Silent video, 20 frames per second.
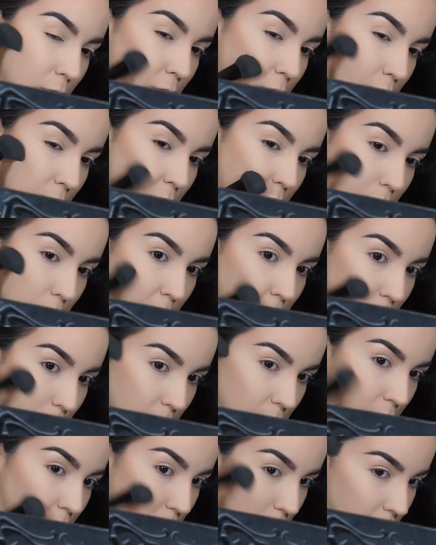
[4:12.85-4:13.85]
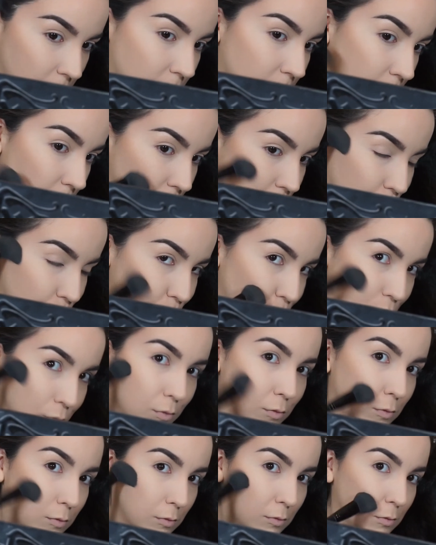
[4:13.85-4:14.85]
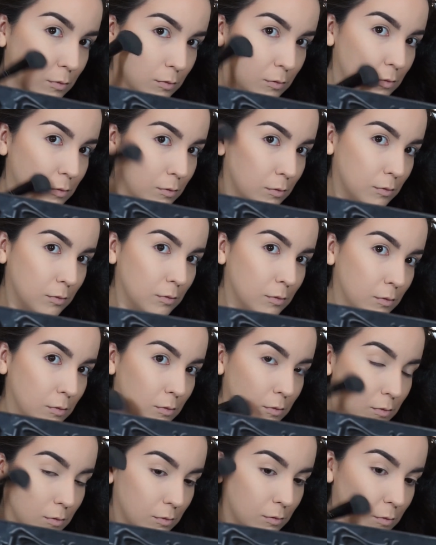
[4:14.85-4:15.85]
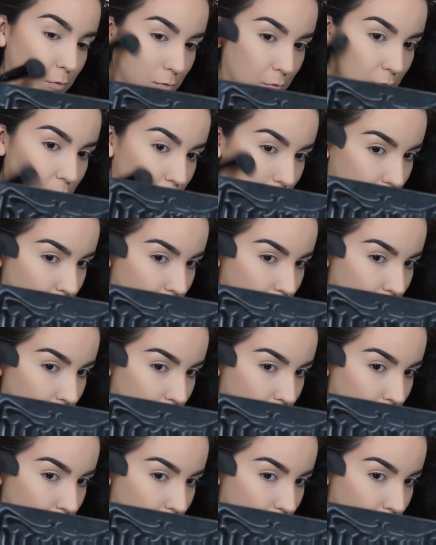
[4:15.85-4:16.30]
forehead, and below my cheekbones. I usually put it